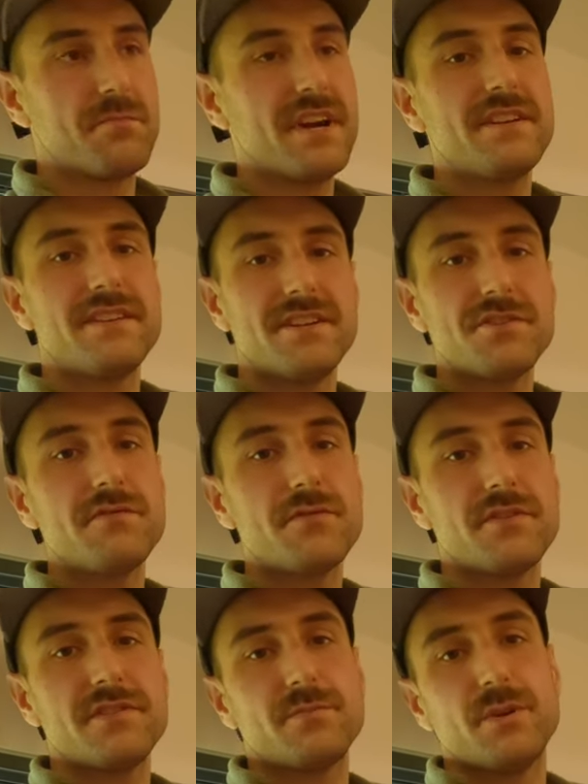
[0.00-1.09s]
My intention
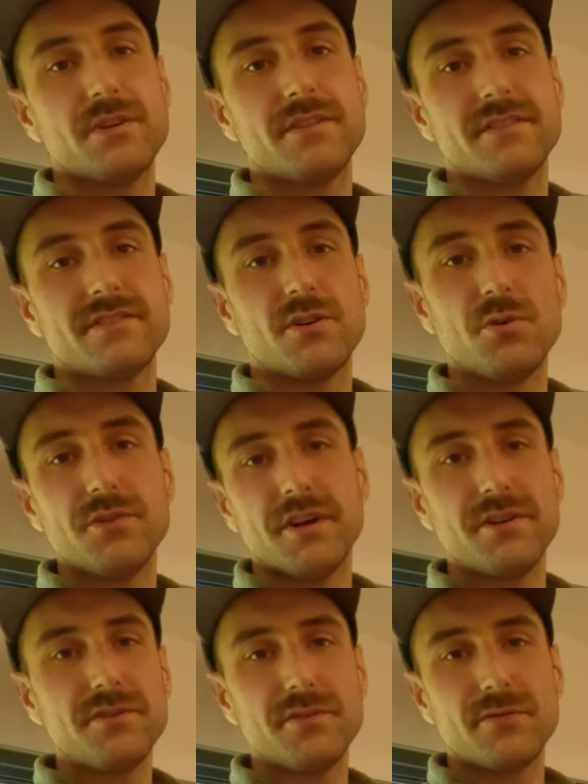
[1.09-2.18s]
for this build is to hold
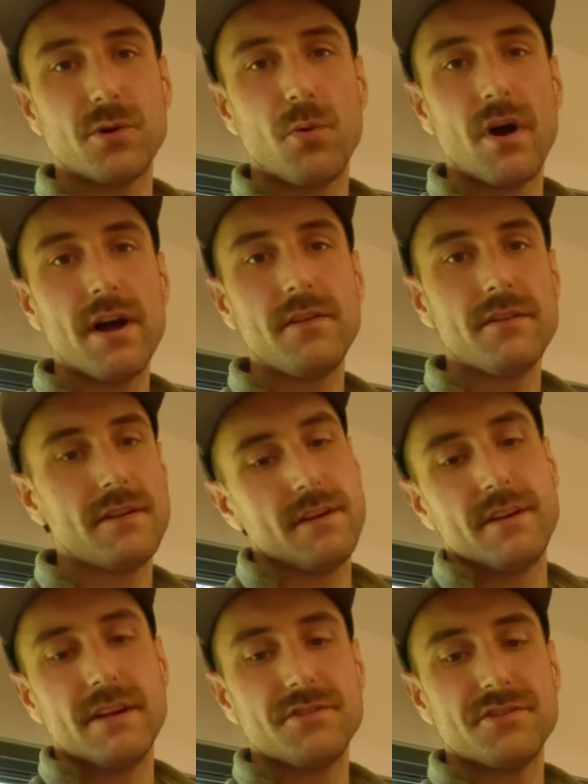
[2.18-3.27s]
on to it for a while
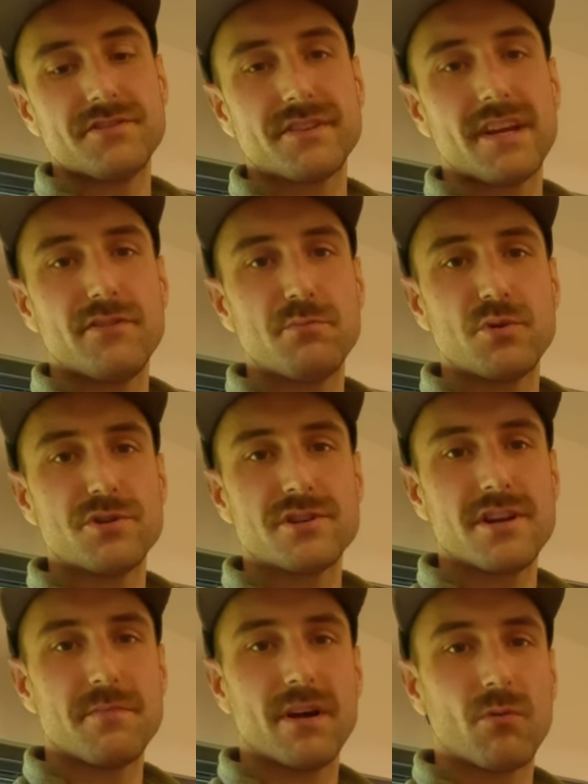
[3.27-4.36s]
and just kind of
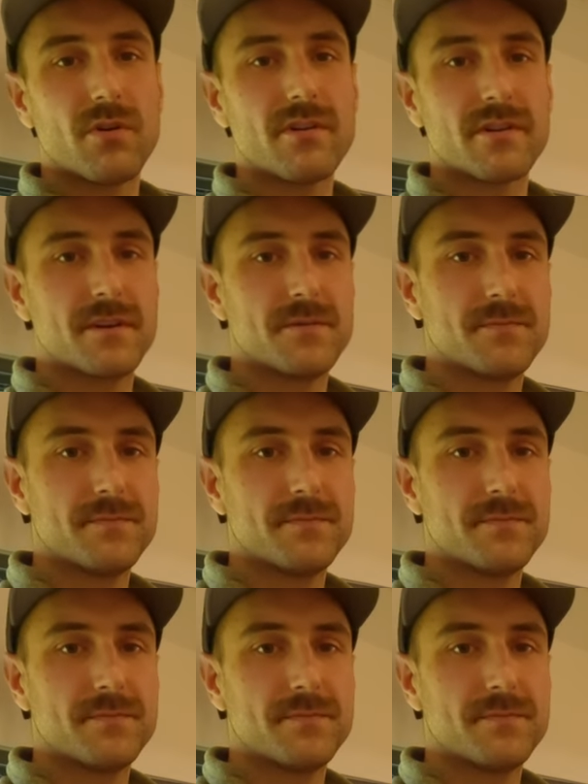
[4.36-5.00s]
appreciate my work.